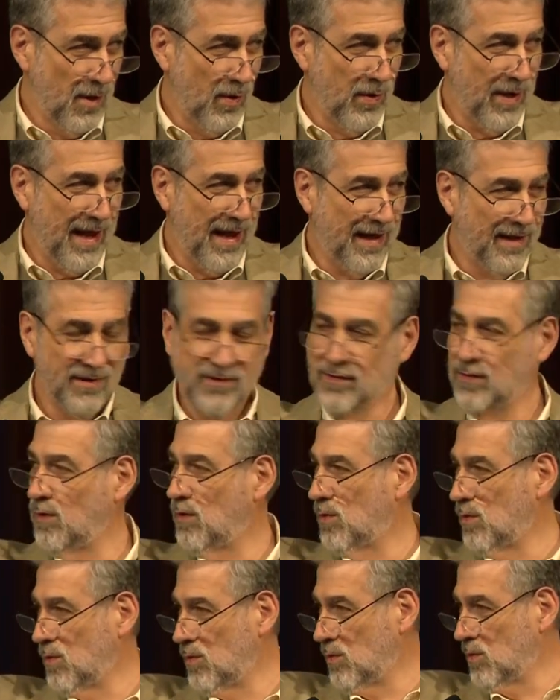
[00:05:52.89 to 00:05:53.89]
okay,
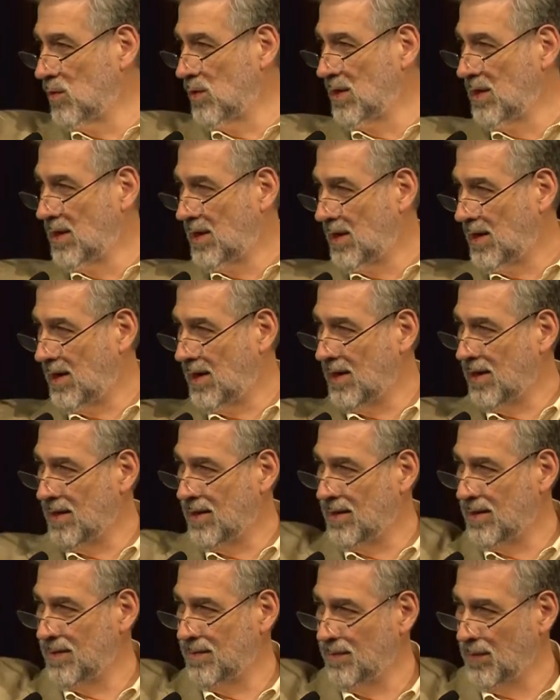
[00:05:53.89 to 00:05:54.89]
so
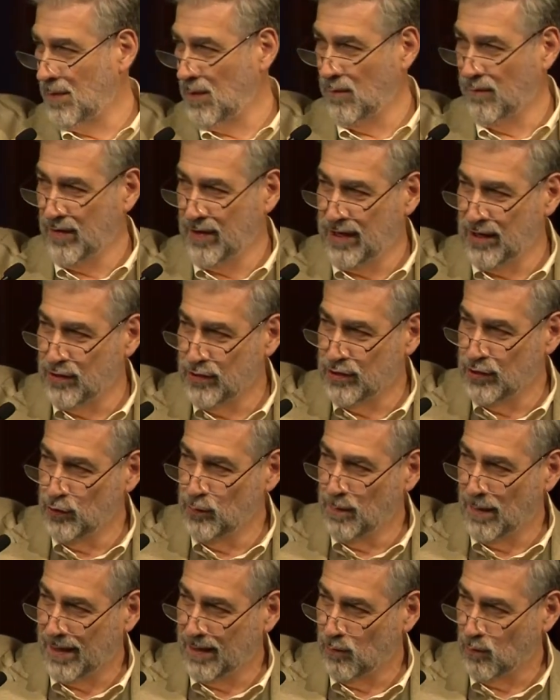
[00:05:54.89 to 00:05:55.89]
over here
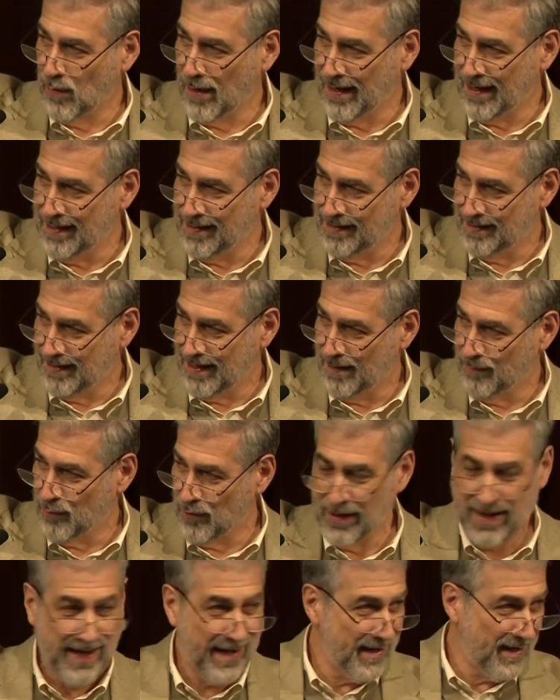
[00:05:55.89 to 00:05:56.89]
to my right, keep
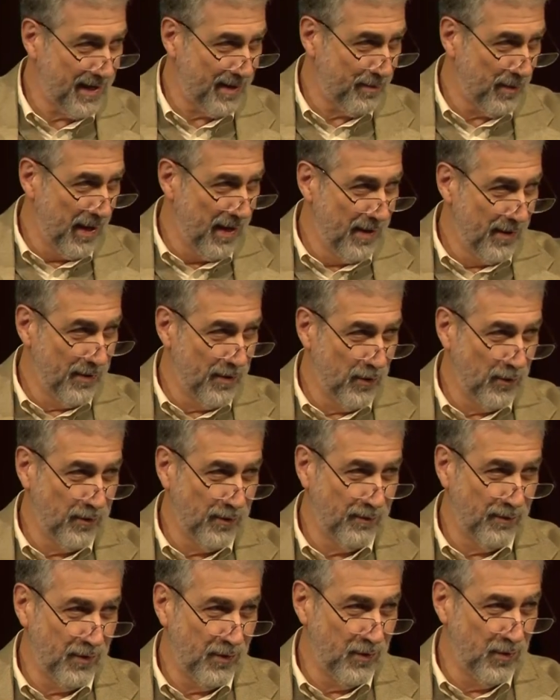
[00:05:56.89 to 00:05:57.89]
your hand up.
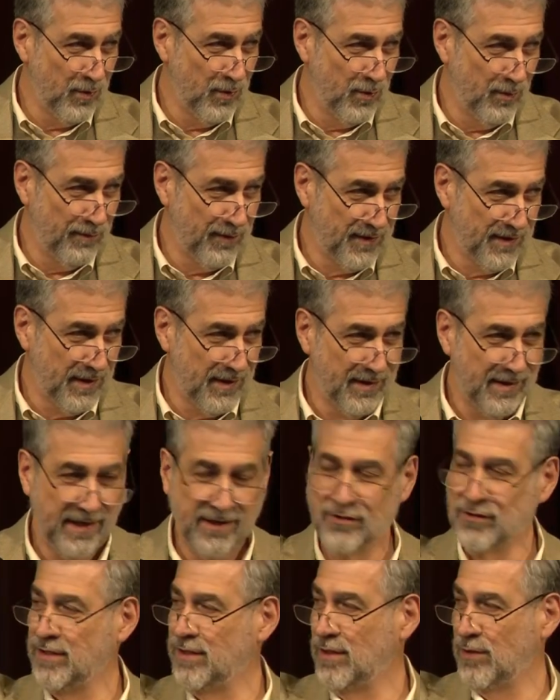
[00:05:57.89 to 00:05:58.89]
Those of you
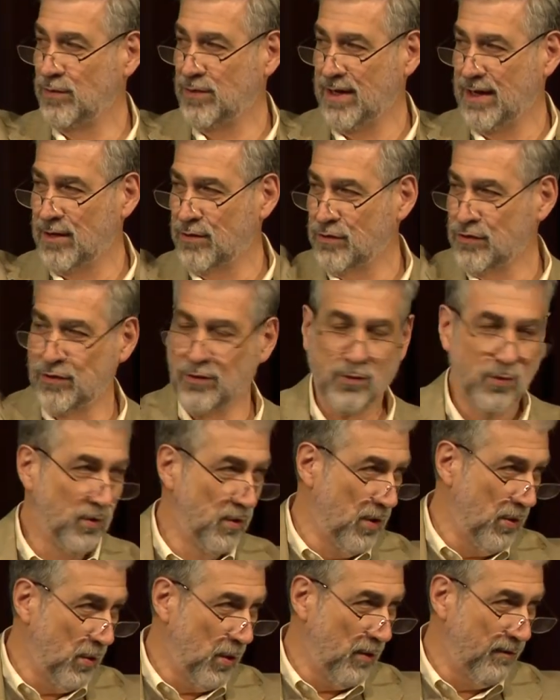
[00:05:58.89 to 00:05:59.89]
facilitators and note takers,
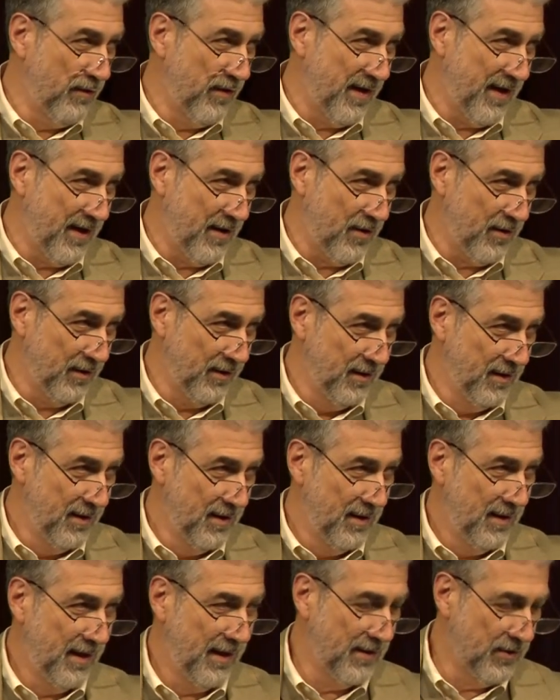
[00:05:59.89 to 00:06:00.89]
you'll go over there
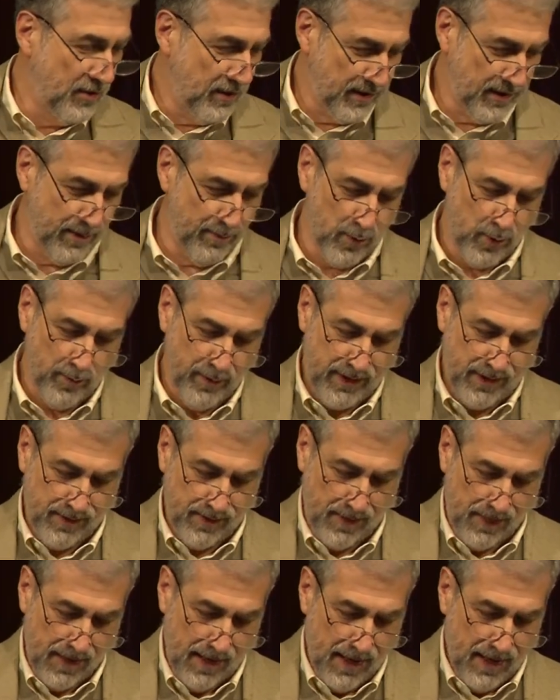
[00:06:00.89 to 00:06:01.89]
in just a moment.
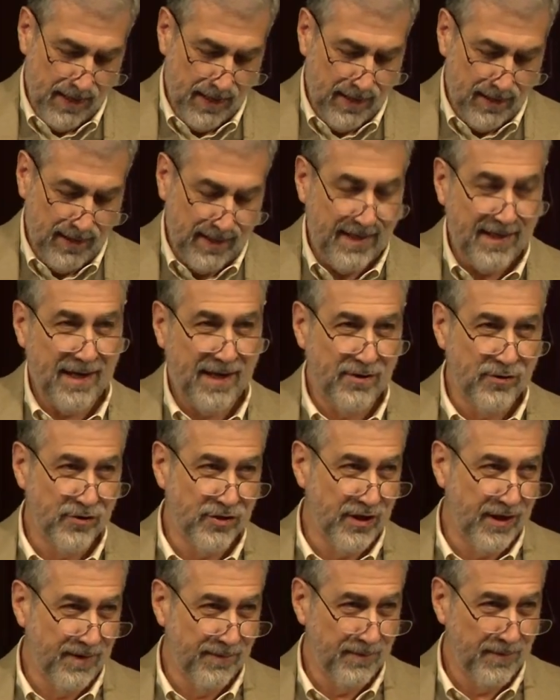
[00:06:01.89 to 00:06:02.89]
Clean
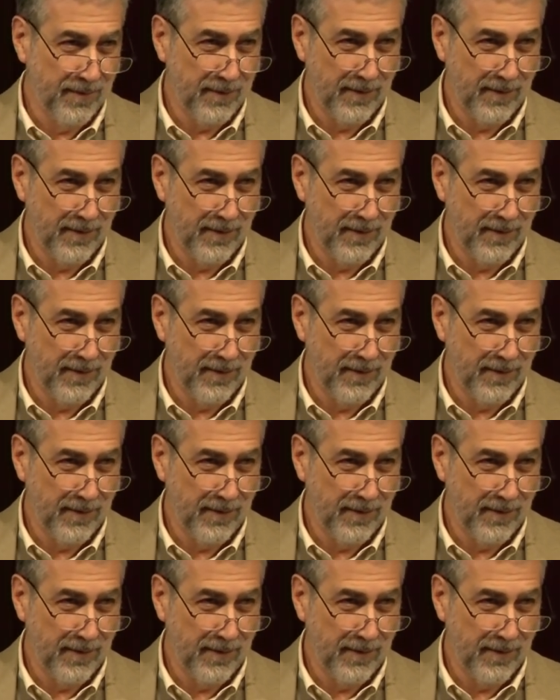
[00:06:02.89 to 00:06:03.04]
energy.